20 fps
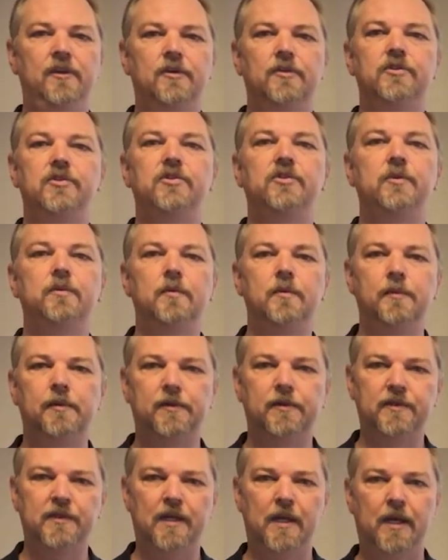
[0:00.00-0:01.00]

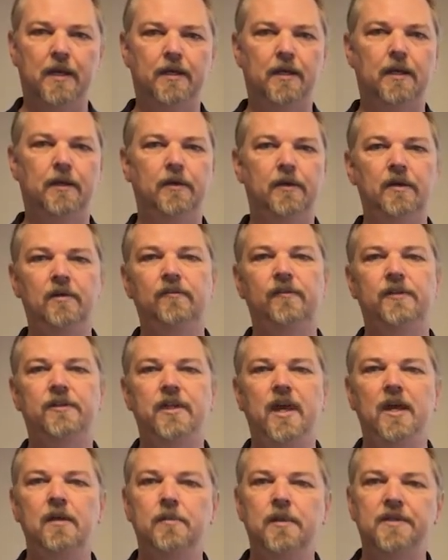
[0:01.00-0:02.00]
consumables like our
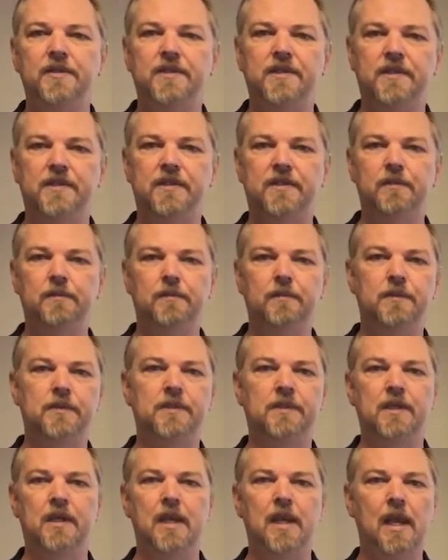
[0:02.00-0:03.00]
infotainment
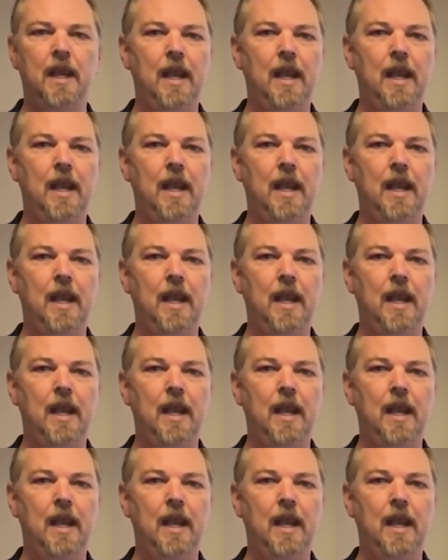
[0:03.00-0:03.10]
systems